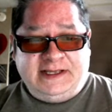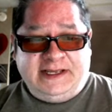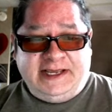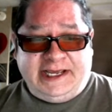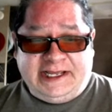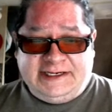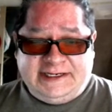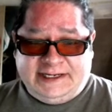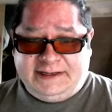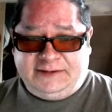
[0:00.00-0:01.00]
And
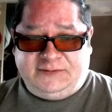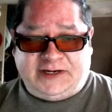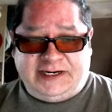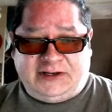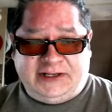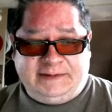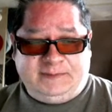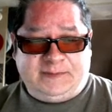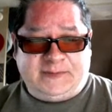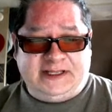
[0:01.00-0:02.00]
finally,
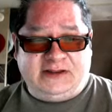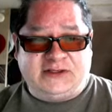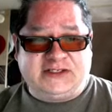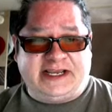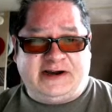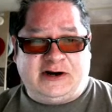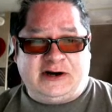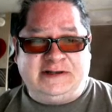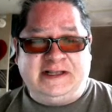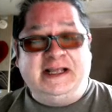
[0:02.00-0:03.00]
it looks like
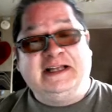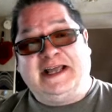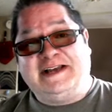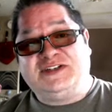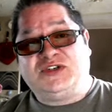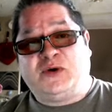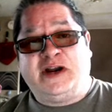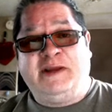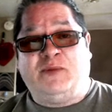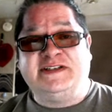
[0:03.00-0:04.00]
our last
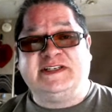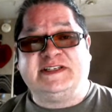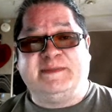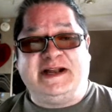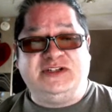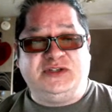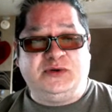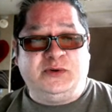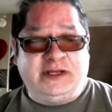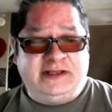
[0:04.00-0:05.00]
story brings us back
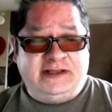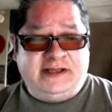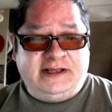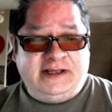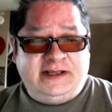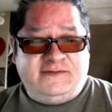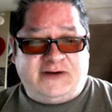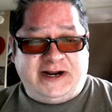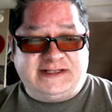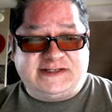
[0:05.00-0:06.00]
to
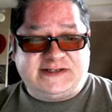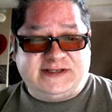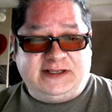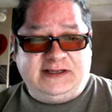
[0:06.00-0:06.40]
France.